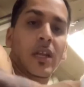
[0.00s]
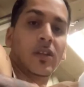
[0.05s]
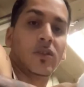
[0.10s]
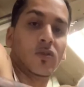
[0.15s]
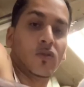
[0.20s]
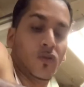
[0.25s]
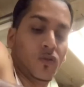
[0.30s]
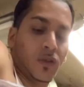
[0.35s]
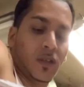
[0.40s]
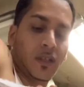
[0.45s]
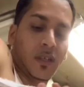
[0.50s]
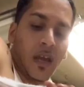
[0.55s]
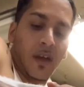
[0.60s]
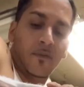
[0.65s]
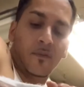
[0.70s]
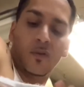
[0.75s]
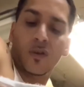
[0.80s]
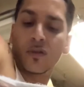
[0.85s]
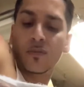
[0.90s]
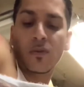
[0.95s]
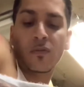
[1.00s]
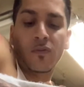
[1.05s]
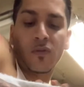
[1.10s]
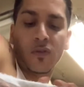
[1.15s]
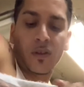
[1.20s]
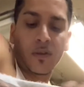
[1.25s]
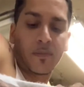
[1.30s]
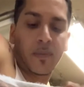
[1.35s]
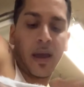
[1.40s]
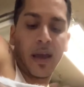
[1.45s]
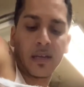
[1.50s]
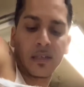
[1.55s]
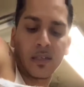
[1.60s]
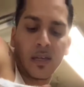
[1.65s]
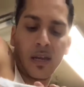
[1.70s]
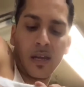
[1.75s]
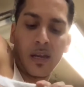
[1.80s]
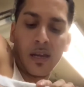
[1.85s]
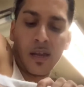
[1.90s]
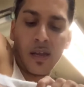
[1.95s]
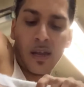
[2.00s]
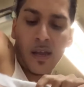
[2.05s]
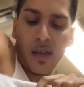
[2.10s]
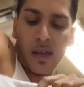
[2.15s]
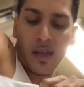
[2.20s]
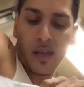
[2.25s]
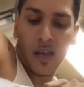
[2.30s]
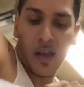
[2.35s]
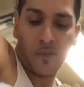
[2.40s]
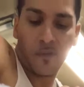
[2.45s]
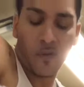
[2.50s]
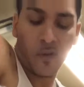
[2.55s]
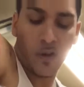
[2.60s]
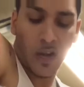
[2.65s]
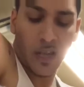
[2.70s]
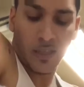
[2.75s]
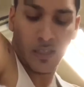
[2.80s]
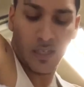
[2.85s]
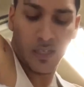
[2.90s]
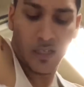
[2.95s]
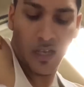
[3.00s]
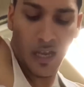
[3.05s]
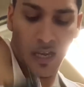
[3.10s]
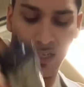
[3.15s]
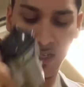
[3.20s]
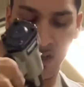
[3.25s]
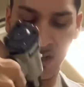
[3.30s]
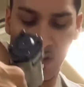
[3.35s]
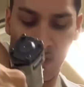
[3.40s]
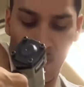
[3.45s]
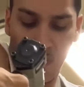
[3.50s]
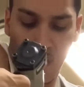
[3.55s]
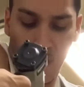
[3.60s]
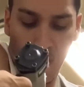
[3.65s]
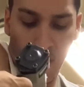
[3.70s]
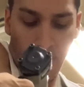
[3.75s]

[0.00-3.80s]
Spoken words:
to do this side first before the back side. I feel like this side is a little more